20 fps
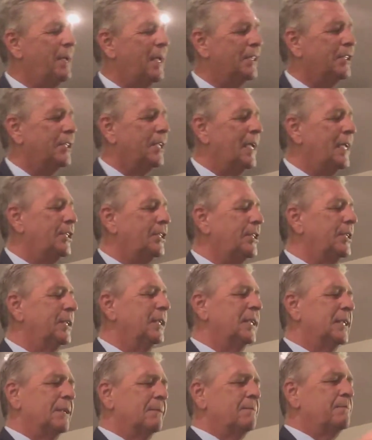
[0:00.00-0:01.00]
imagination.
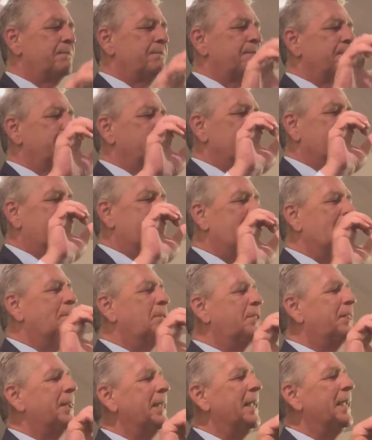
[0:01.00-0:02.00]
He
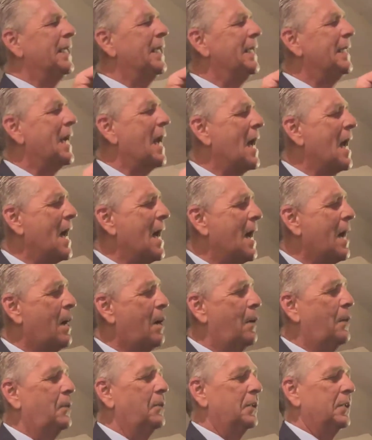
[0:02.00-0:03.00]
was thinking
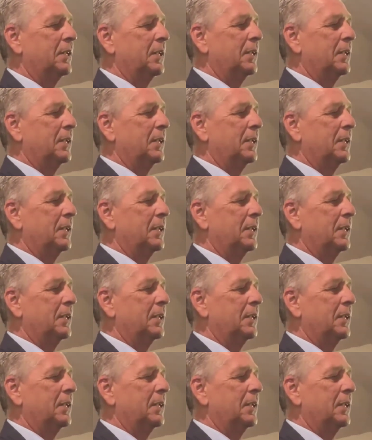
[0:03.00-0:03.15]
how